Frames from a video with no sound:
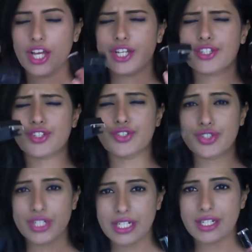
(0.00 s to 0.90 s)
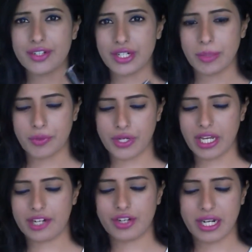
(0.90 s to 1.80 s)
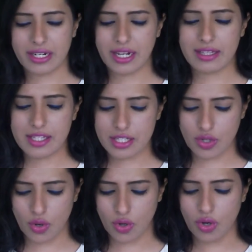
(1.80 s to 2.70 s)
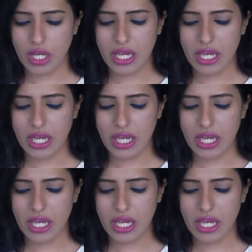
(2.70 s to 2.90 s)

It's really pretty. I tried it at the store.